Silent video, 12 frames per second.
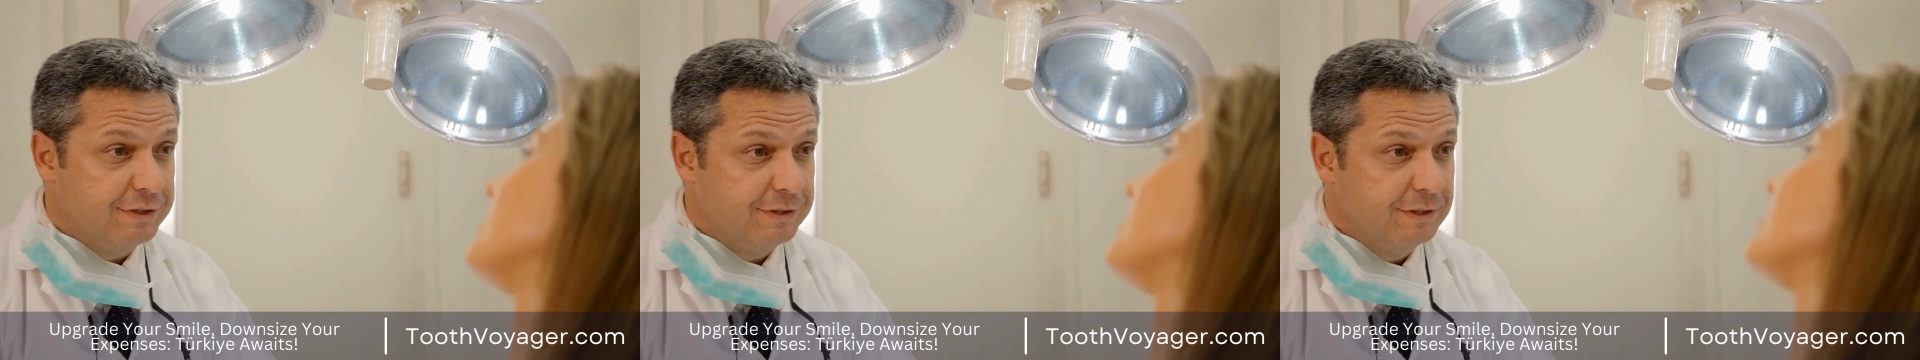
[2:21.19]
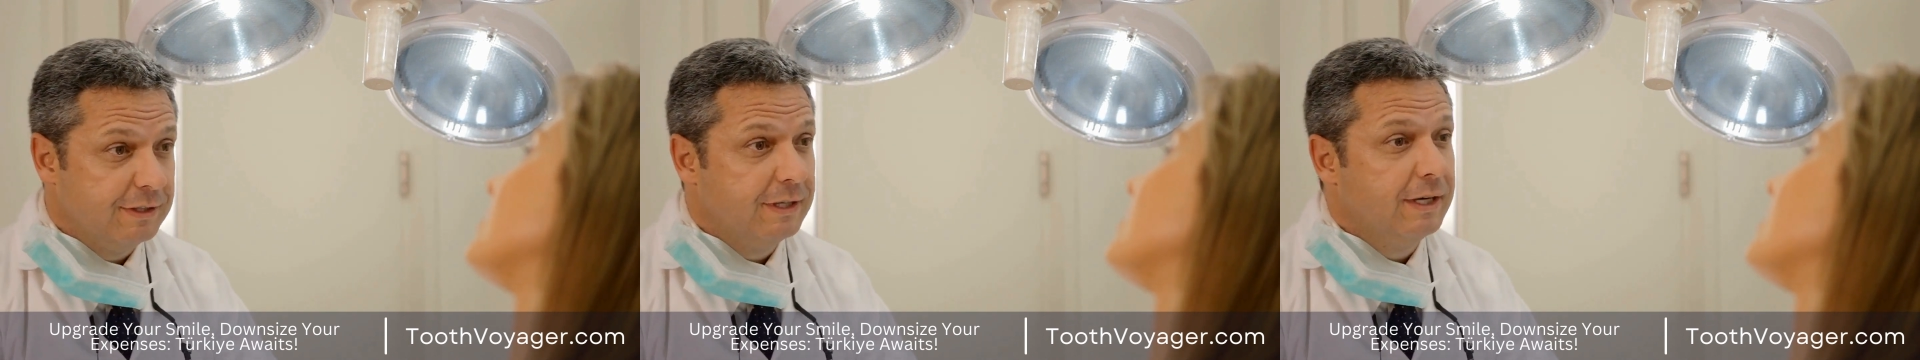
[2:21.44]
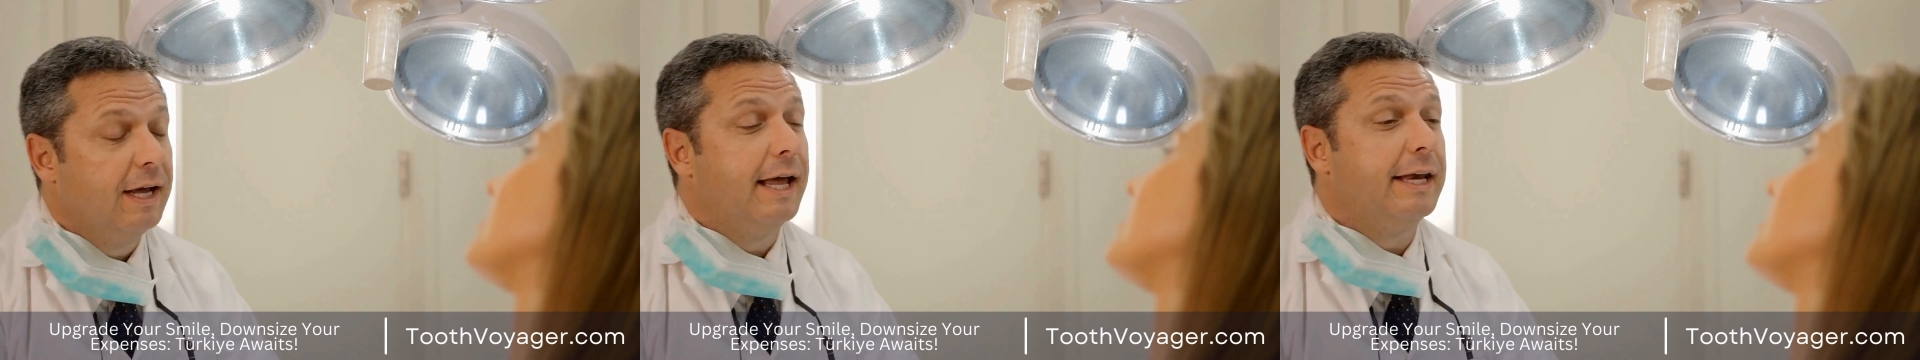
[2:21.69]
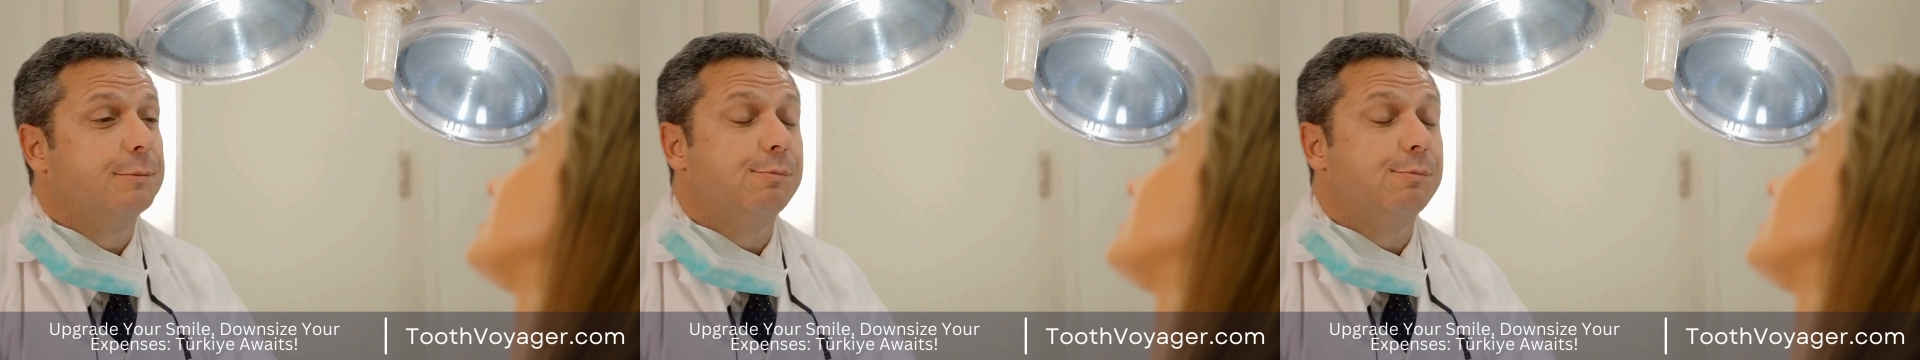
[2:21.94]

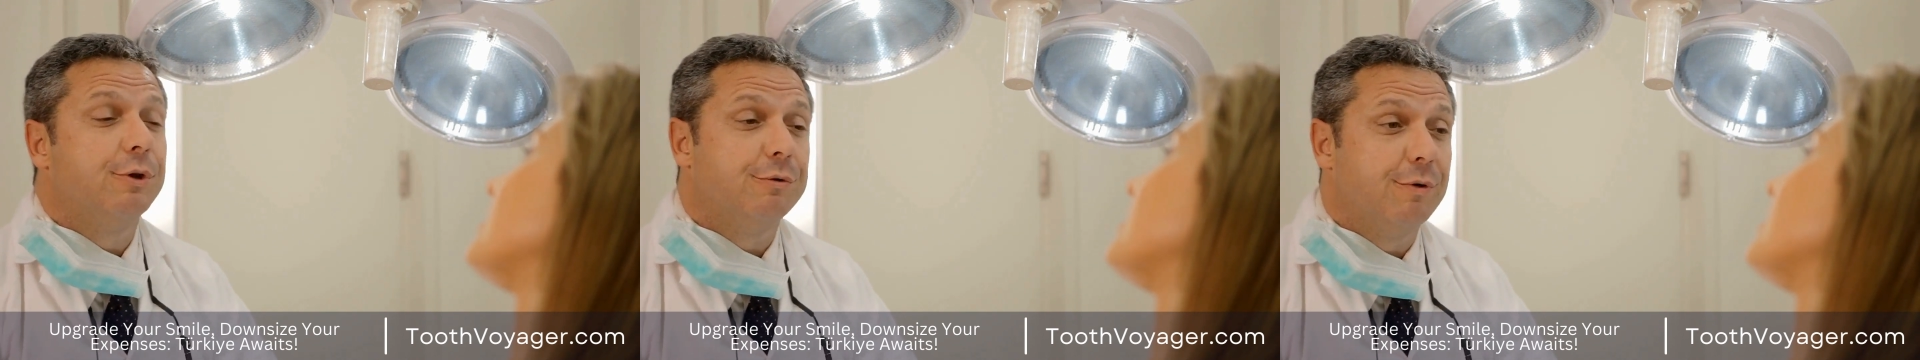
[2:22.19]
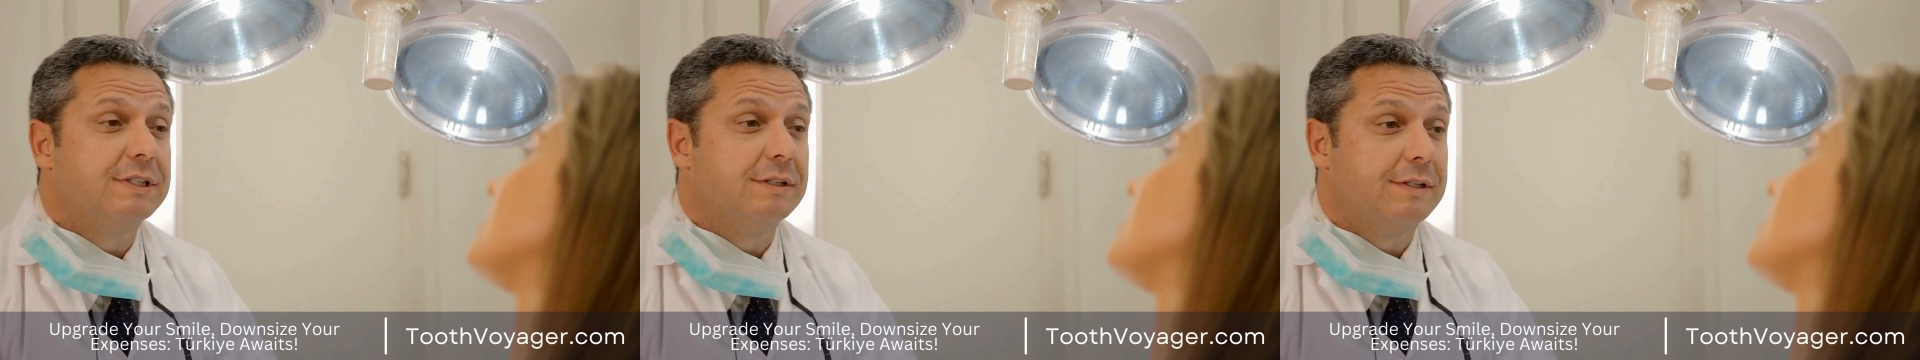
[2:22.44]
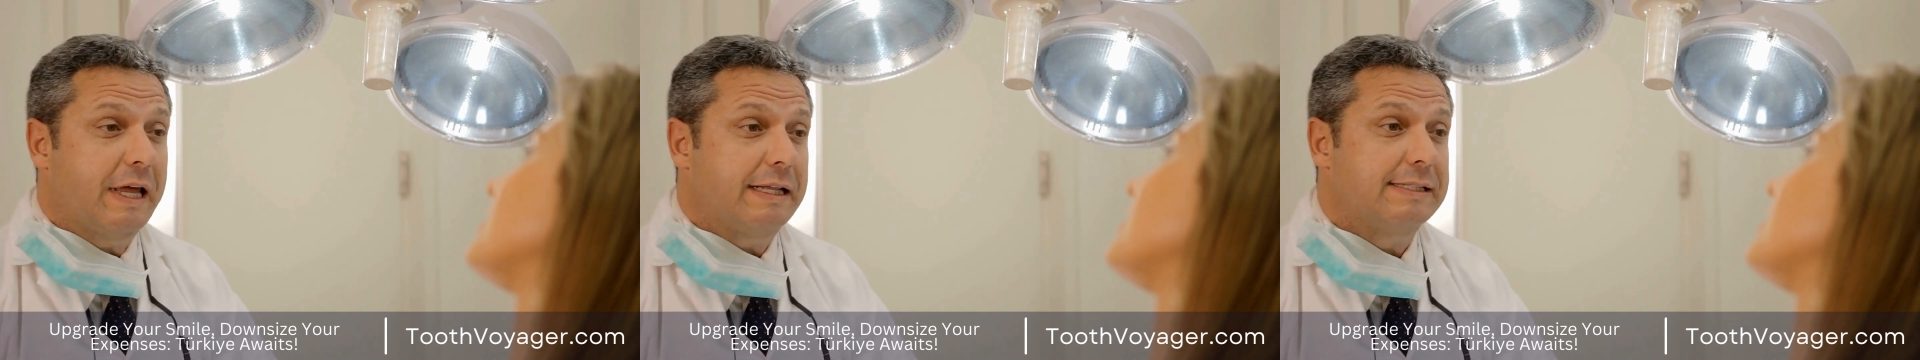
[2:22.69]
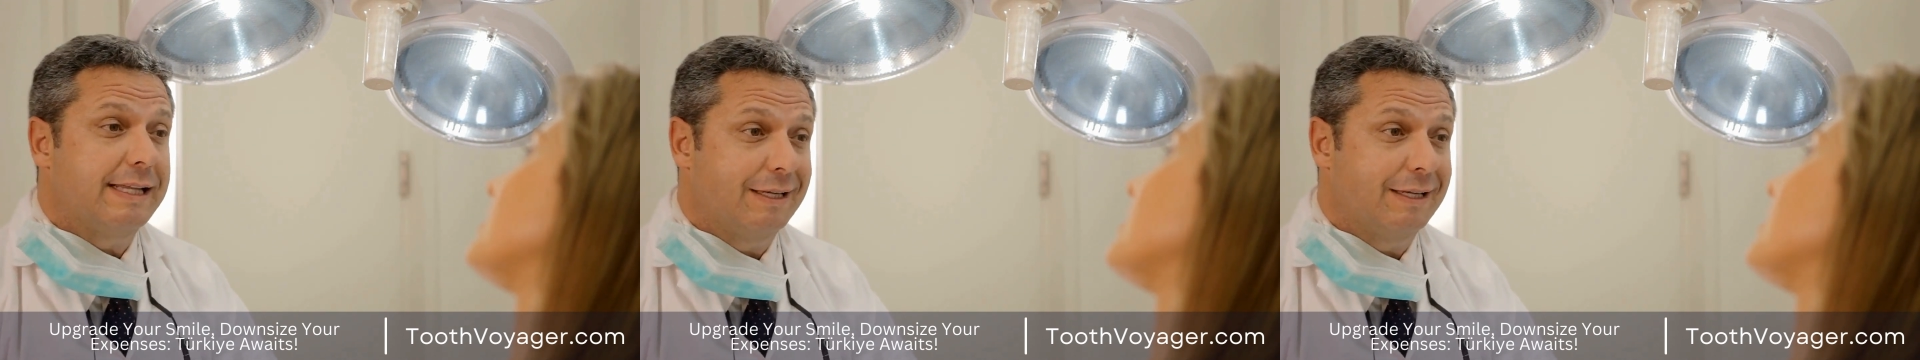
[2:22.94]
examinations as well as
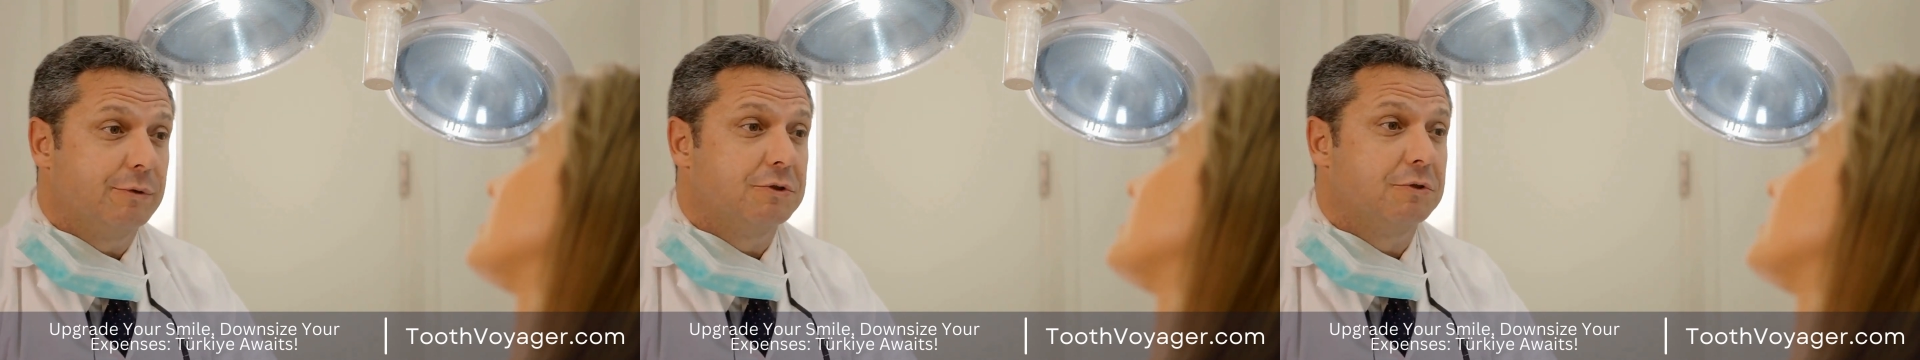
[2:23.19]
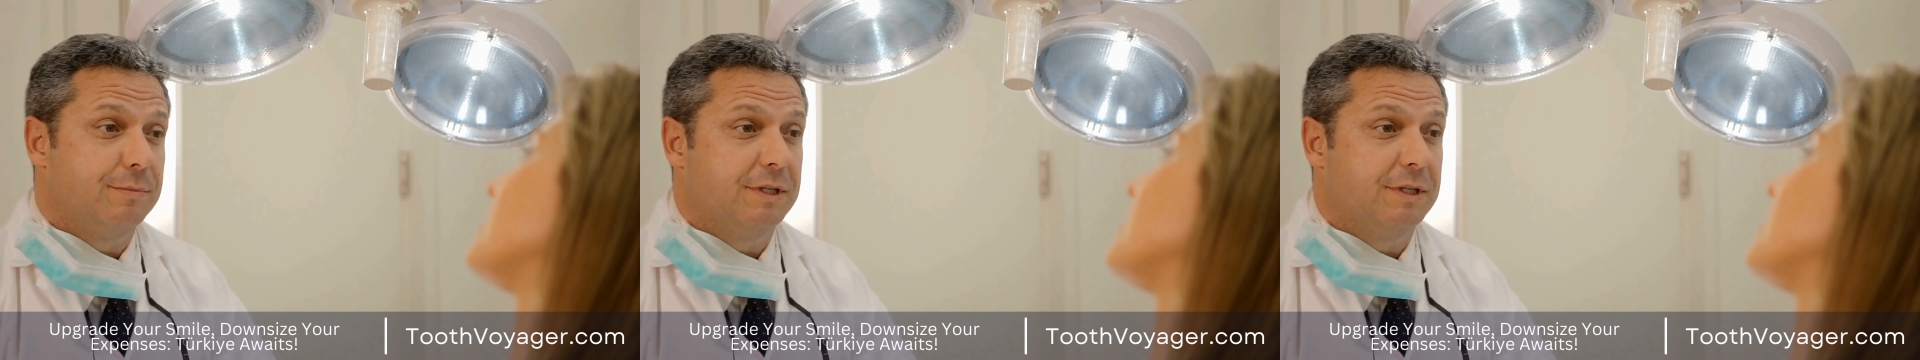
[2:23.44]
cleanings.